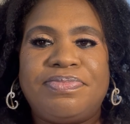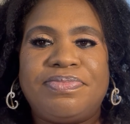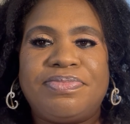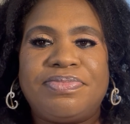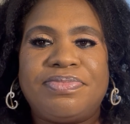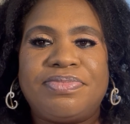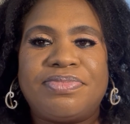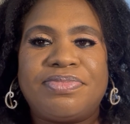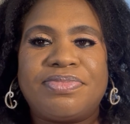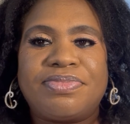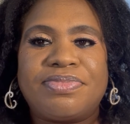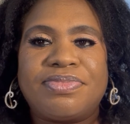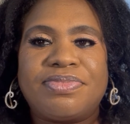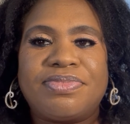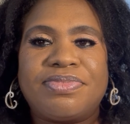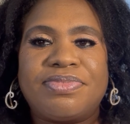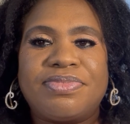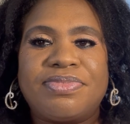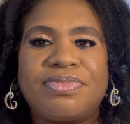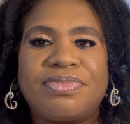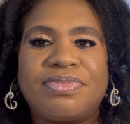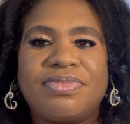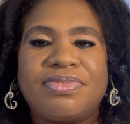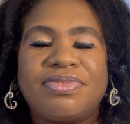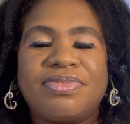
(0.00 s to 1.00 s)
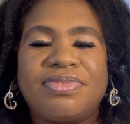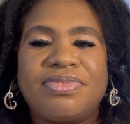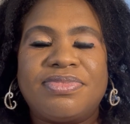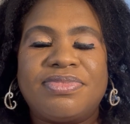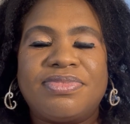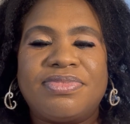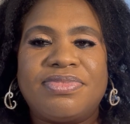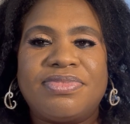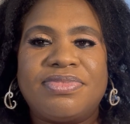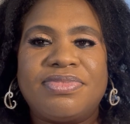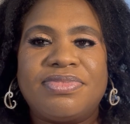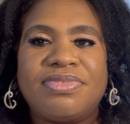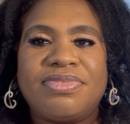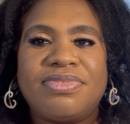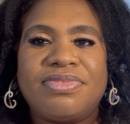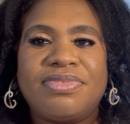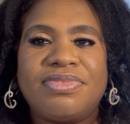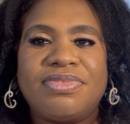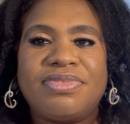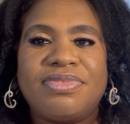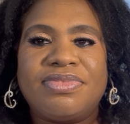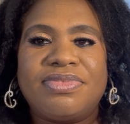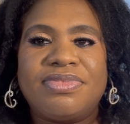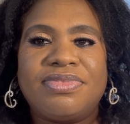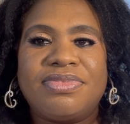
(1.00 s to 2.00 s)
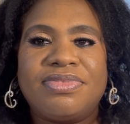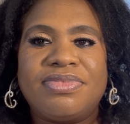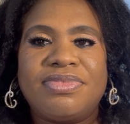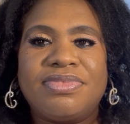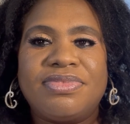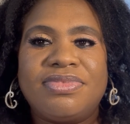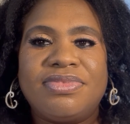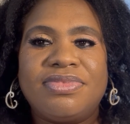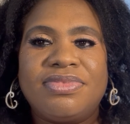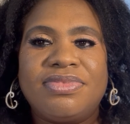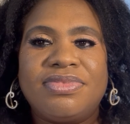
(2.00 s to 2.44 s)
(no one is talking)